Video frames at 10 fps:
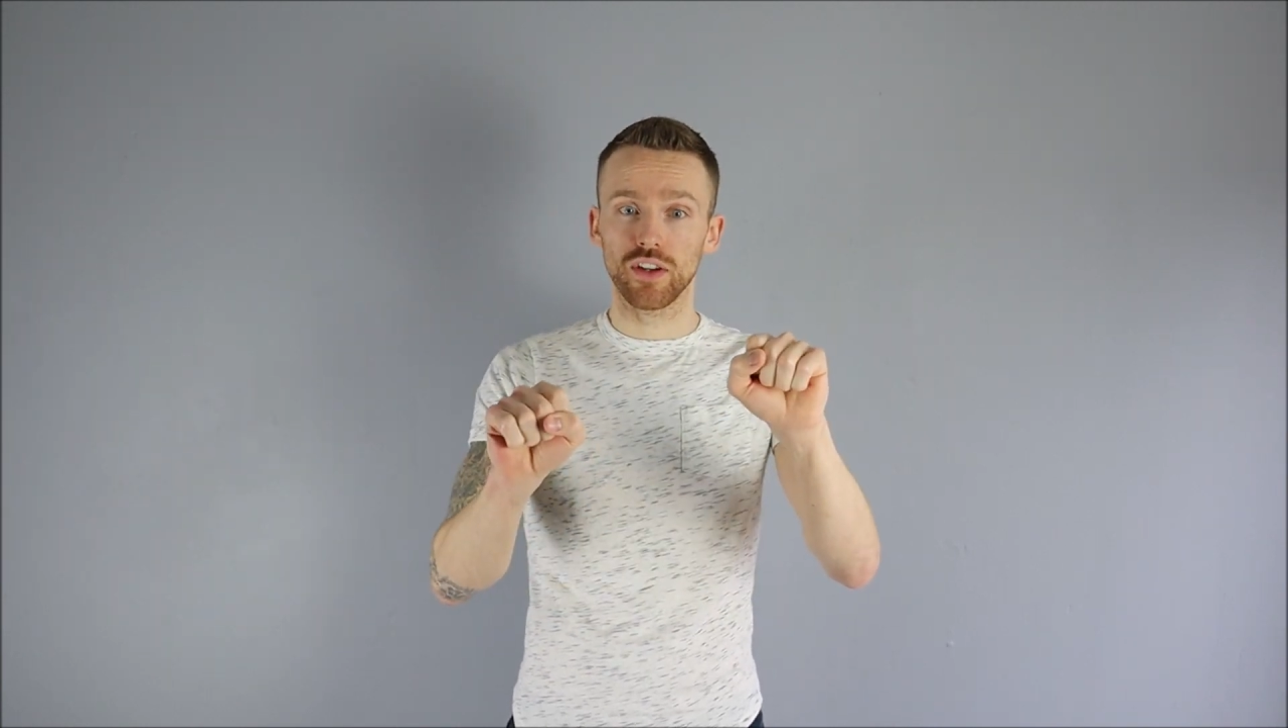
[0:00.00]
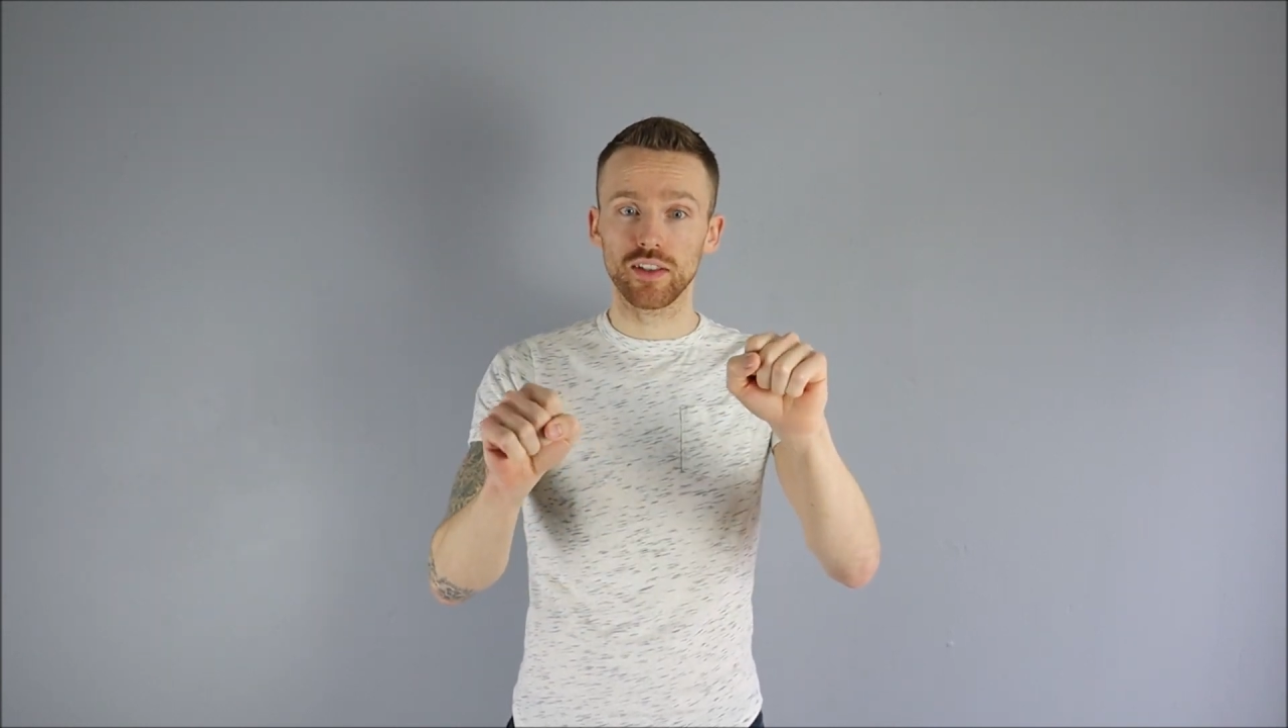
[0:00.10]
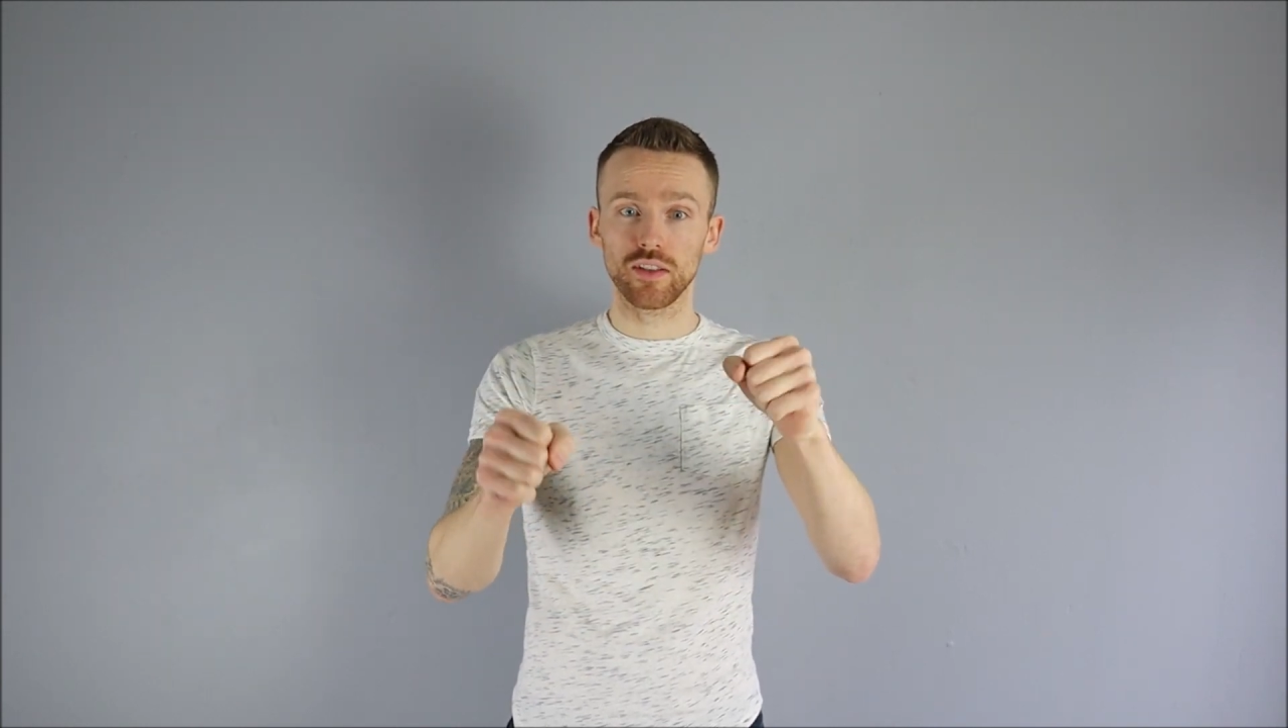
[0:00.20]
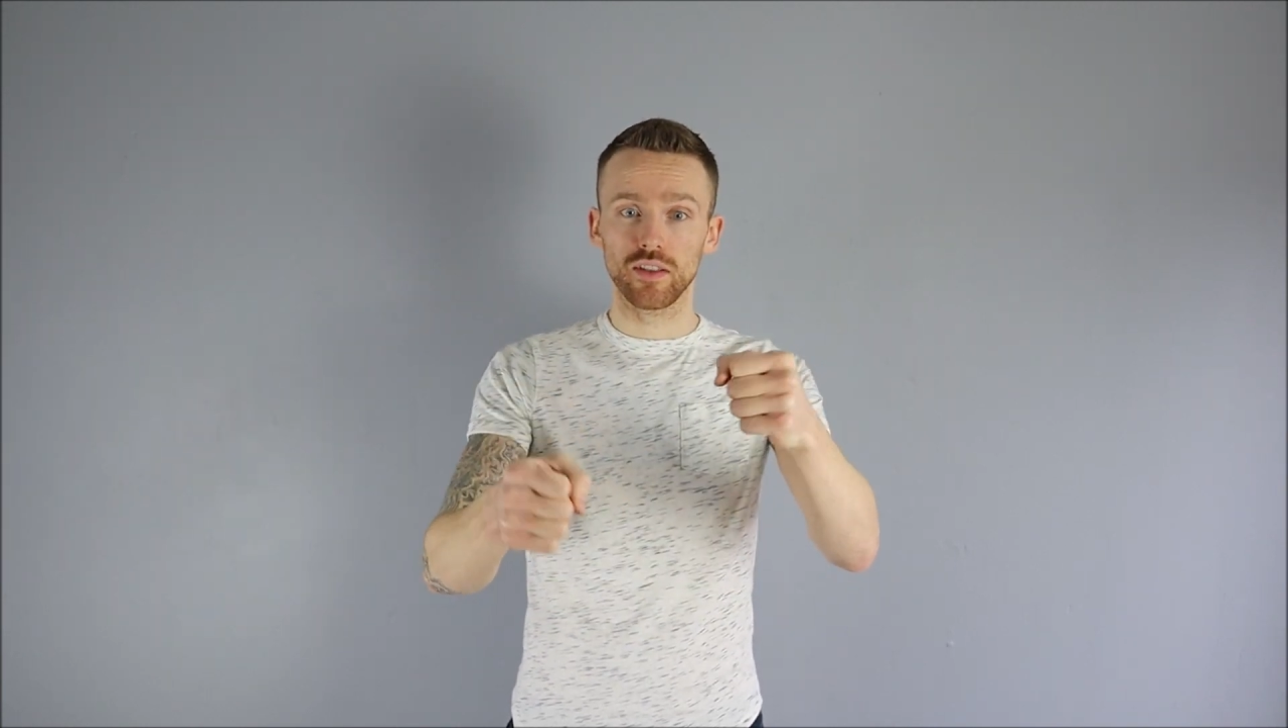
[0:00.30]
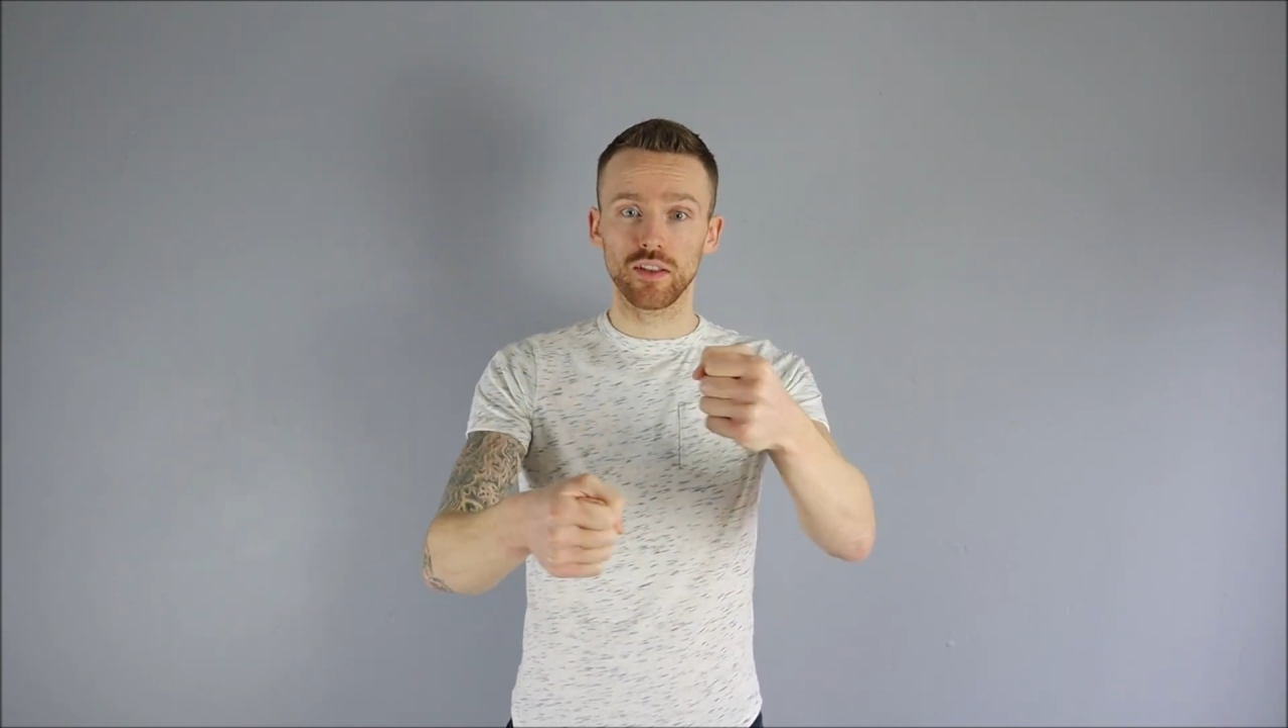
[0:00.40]

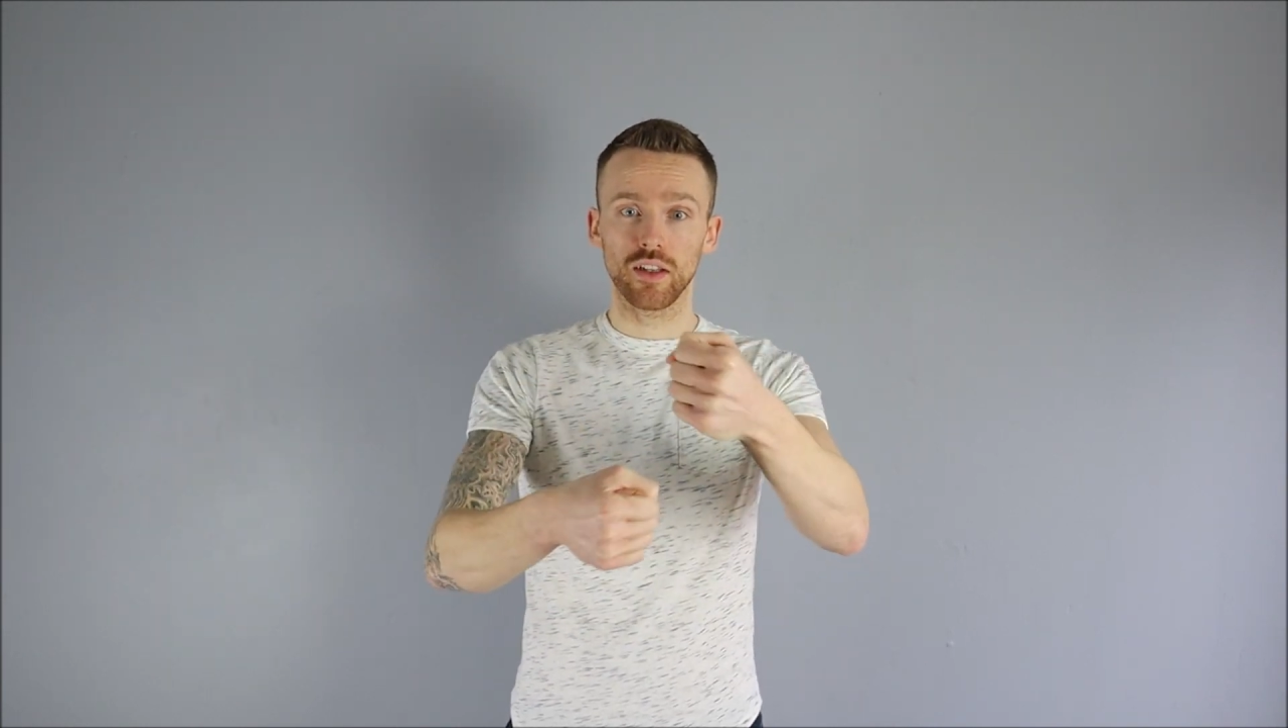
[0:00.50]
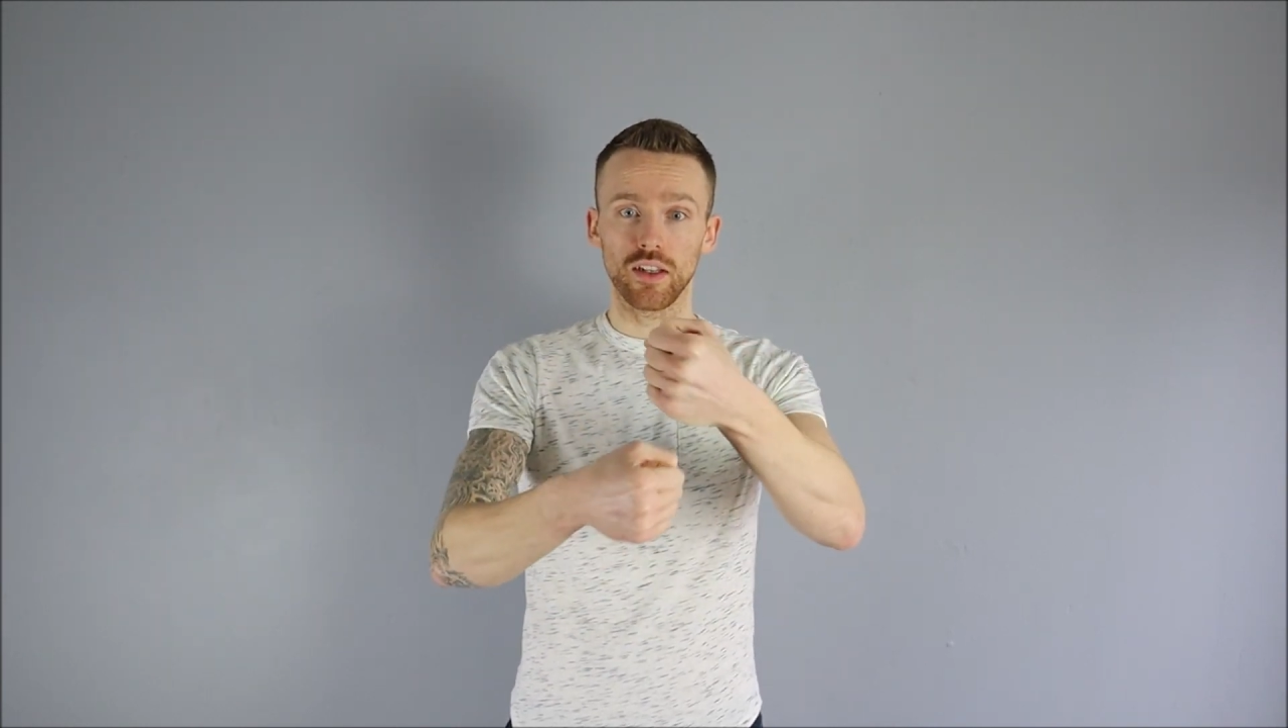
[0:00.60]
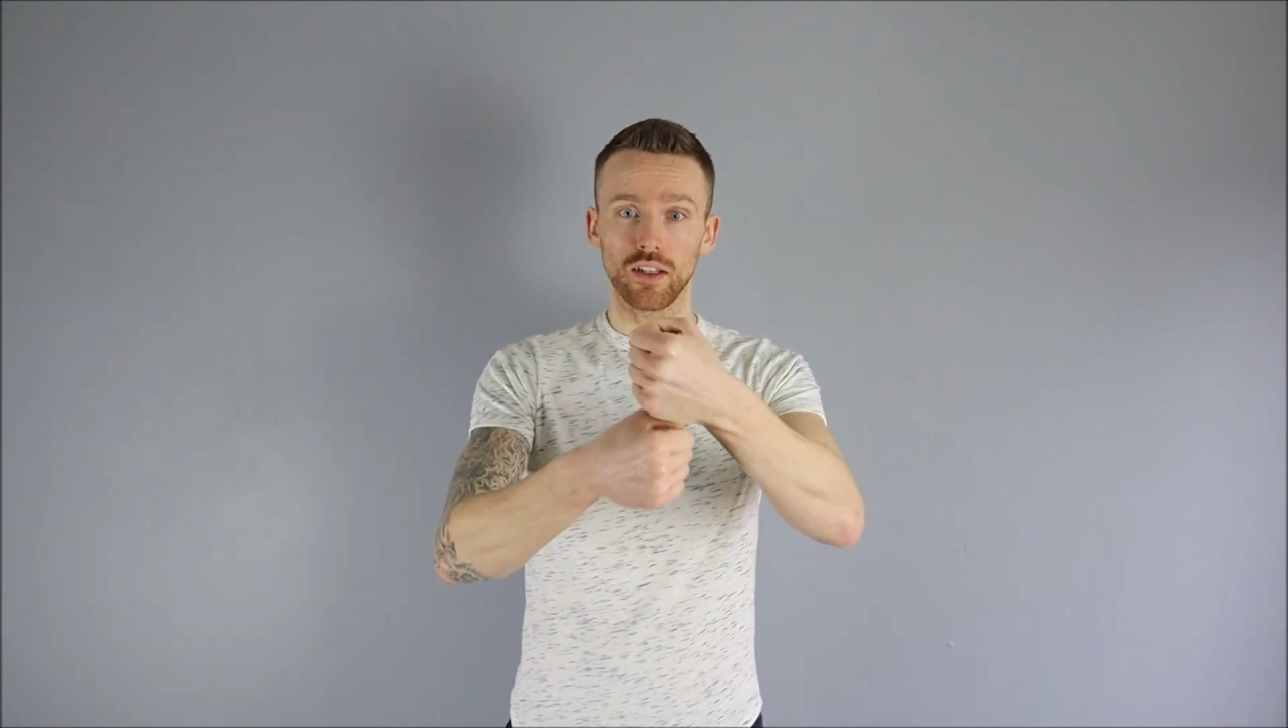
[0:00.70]
fists